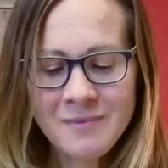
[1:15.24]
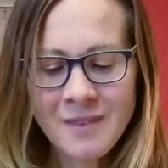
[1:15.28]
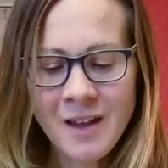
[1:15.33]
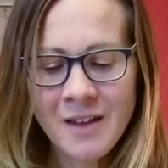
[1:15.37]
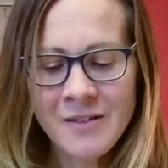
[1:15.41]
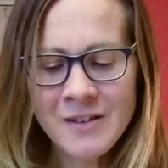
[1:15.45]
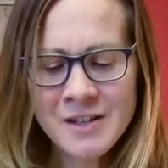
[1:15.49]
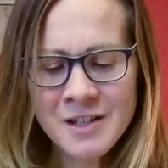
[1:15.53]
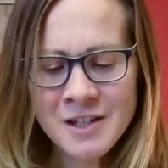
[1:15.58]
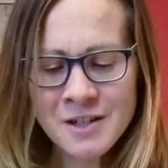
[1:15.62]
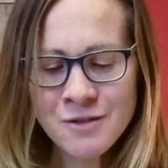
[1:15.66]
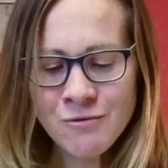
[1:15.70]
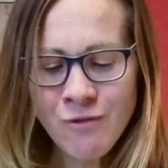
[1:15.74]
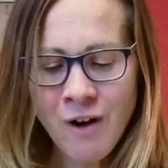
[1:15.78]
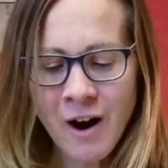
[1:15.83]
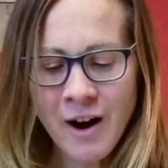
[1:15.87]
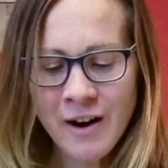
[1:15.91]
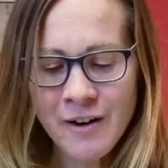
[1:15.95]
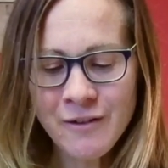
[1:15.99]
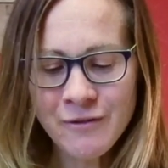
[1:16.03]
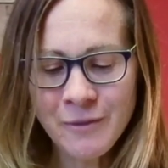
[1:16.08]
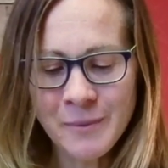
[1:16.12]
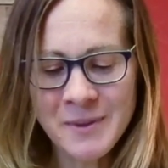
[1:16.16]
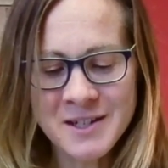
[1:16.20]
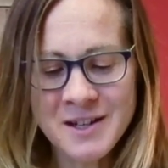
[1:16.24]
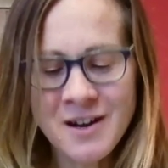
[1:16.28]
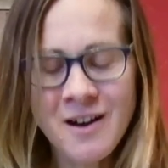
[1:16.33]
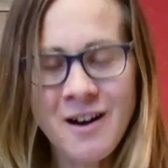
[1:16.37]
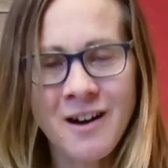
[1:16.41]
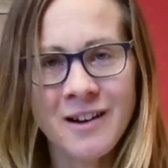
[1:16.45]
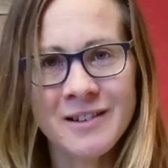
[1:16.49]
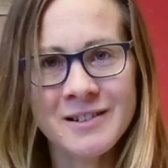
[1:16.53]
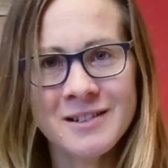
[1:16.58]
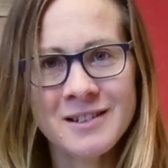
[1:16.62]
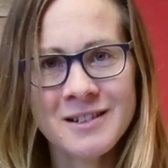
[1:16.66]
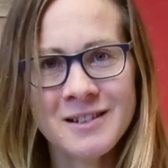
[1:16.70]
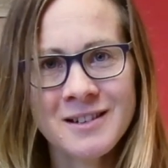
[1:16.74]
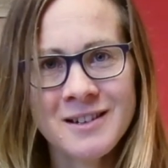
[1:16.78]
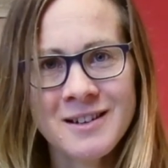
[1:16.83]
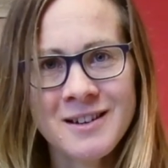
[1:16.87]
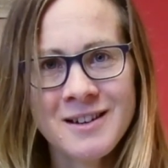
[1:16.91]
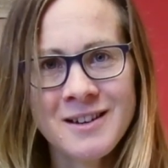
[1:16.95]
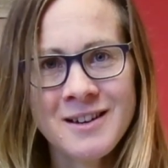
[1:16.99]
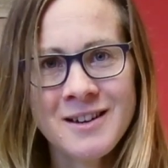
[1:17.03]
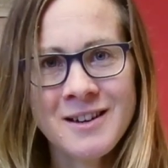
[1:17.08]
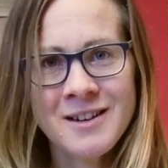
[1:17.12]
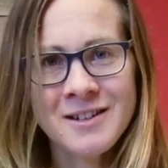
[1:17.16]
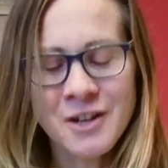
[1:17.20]
And this is right from the start.
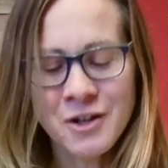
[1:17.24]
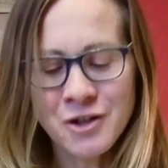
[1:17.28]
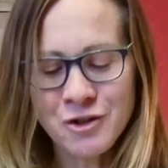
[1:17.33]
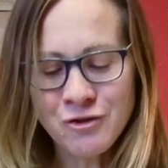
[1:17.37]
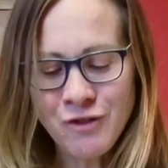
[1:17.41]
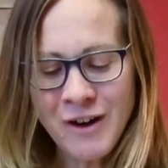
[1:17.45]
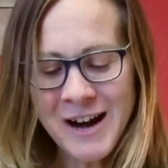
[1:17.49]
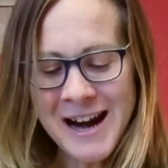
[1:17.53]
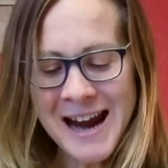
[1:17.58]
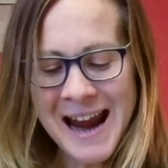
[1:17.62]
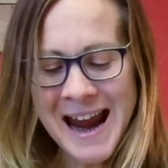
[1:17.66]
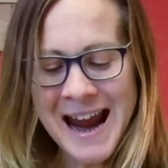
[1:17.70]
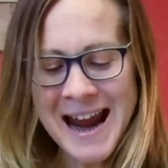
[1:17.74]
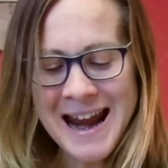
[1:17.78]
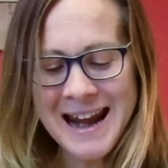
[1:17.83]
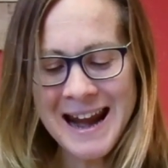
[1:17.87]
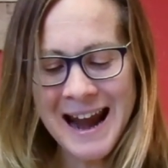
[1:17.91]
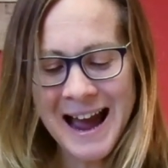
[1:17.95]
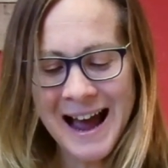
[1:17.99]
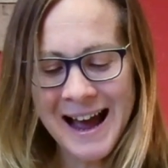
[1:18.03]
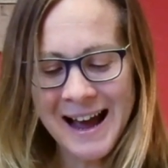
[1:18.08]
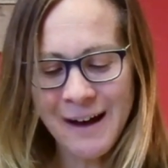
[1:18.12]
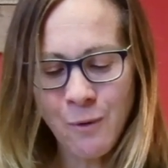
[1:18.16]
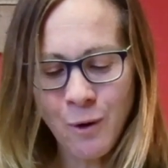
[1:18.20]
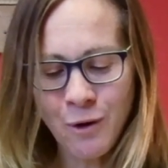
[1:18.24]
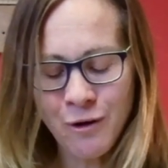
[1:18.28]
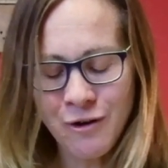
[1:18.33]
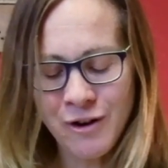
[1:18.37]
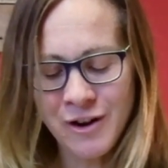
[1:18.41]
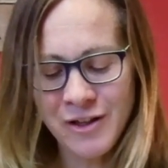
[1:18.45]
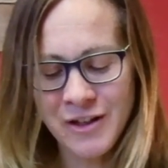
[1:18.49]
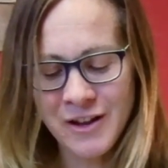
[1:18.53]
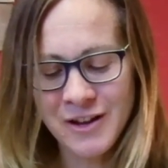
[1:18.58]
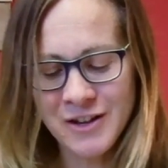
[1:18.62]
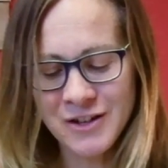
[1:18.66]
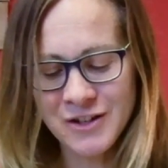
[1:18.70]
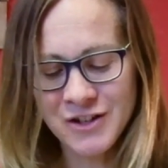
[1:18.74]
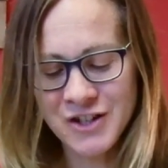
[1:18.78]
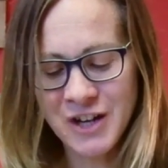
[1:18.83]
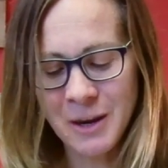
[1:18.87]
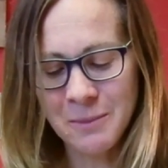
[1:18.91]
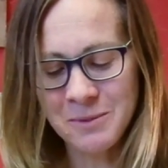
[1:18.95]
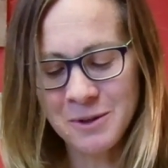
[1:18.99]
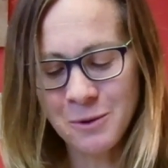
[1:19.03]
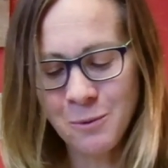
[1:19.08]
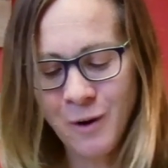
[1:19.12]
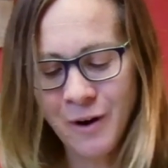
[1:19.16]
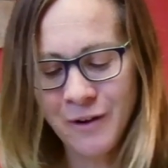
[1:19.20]
So straight in at 1 Corinthians
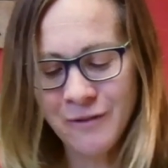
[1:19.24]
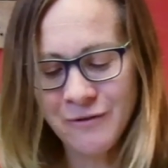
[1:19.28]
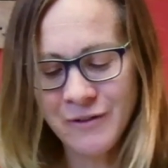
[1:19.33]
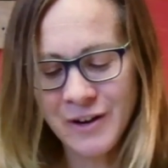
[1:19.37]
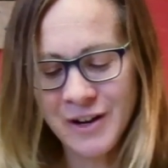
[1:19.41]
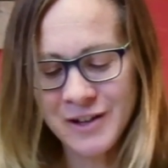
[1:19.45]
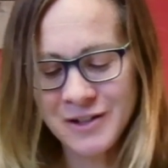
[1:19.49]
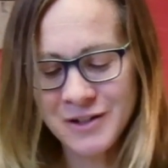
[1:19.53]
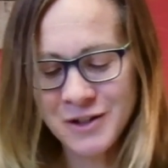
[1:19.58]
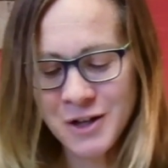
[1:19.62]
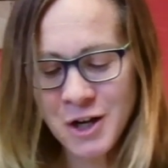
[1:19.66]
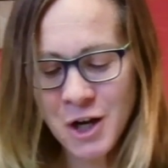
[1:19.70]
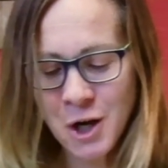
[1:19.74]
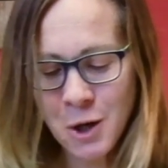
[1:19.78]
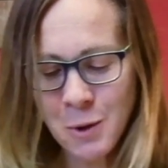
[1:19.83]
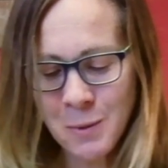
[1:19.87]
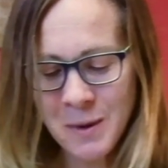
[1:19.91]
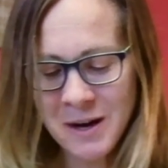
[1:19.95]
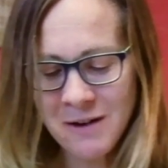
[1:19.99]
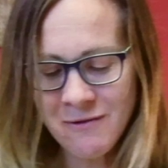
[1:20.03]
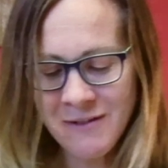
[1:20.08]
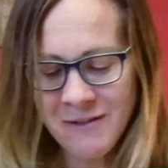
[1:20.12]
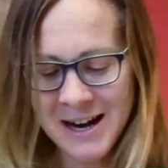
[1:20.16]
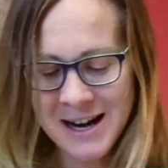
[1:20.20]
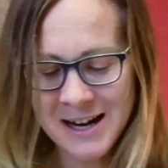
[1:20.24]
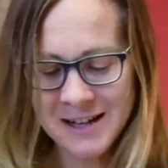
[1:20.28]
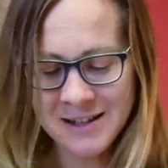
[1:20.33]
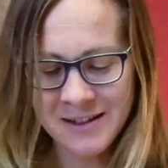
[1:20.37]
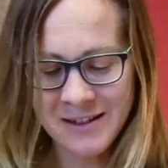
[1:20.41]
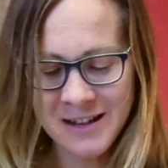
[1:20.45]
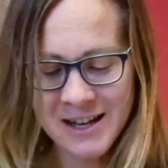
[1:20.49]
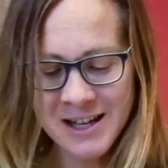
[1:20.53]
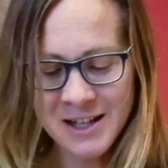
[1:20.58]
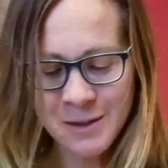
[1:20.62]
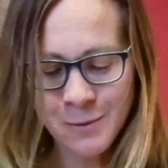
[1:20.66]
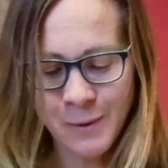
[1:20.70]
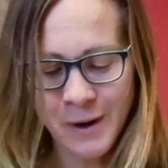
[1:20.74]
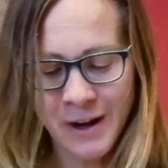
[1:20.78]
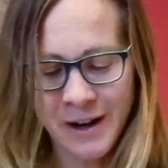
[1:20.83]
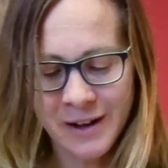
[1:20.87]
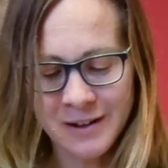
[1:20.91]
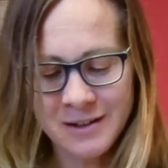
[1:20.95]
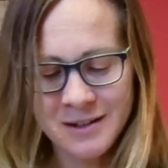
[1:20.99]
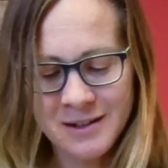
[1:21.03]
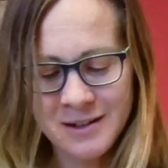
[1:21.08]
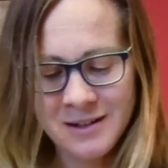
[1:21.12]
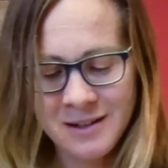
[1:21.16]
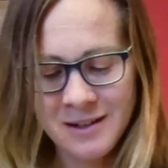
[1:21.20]
chapter 1, verse 2, we read these
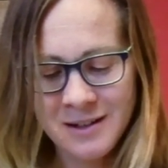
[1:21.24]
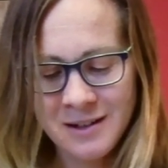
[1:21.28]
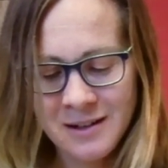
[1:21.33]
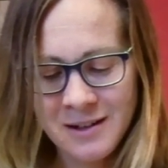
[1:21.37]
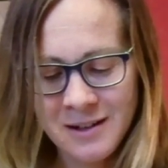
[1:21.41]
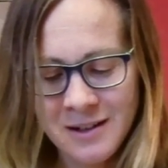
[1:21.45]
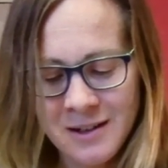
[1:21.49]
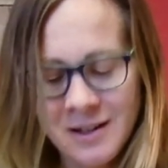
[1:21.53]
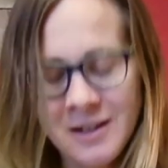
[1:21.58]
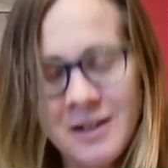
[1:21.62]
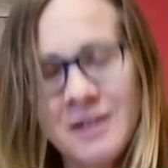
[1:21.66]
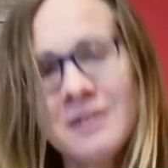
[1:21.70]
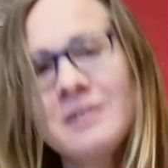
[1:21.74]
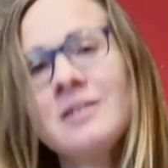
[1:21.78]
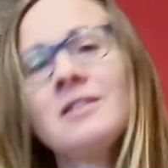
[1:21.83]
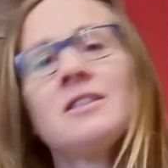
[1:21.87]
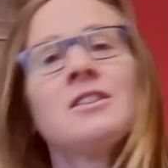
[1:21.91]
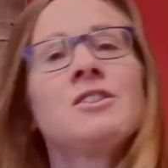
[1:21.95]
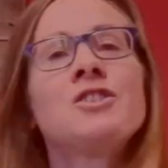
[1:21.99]
words: "To the